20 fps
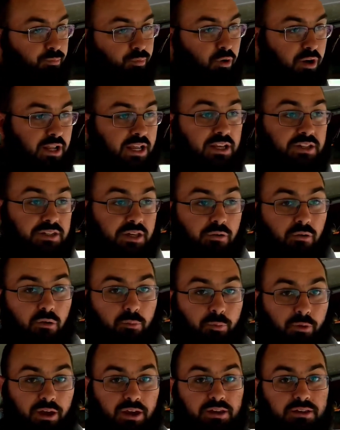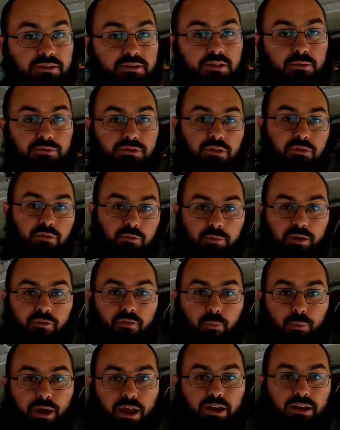pretty easy to replace. It was a little bit
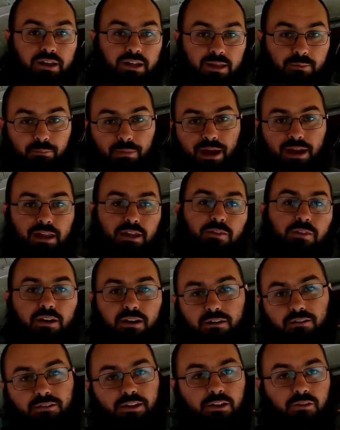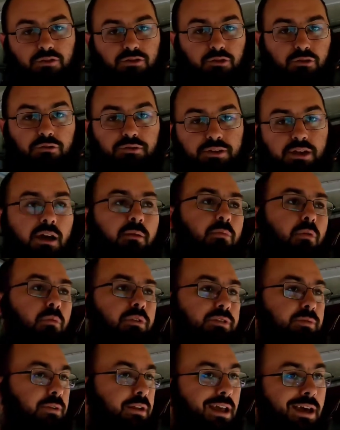of a pain to get back in there and take the screws out, but
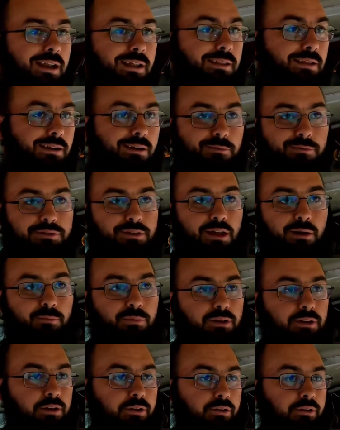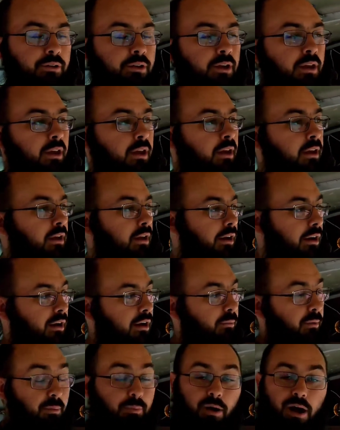once we got in there, it was not a big deal.
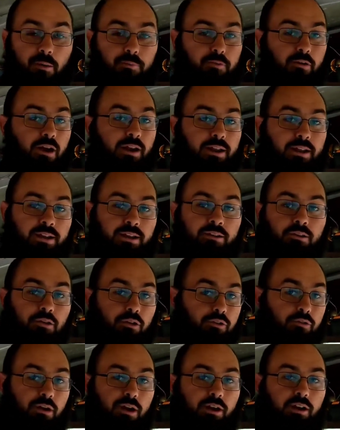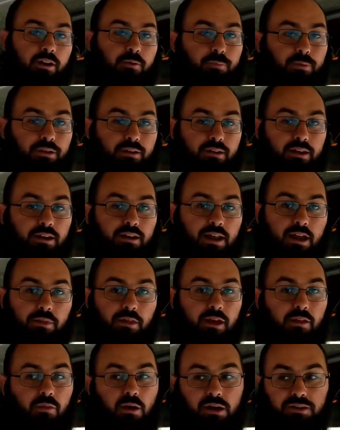It popped right in, hooked right up, and now
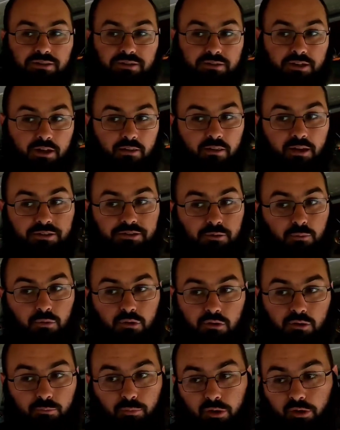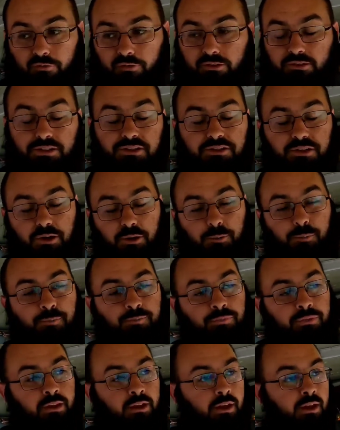the headlights and taillights are working perfectly. So
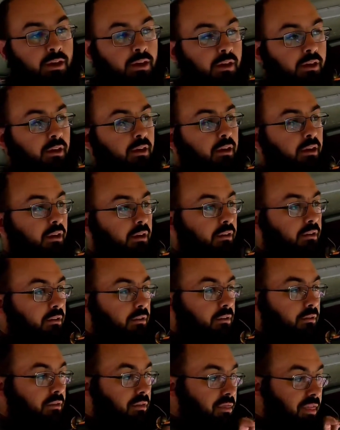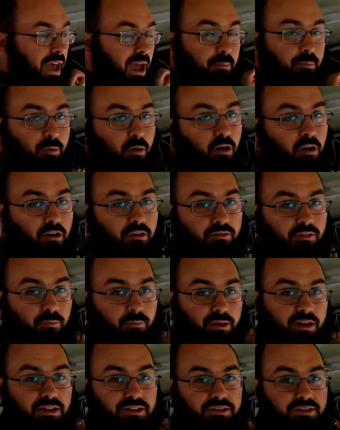that part,
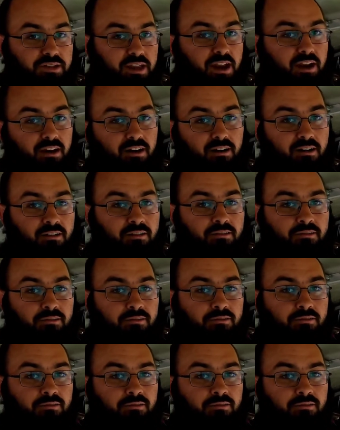the biggest scare,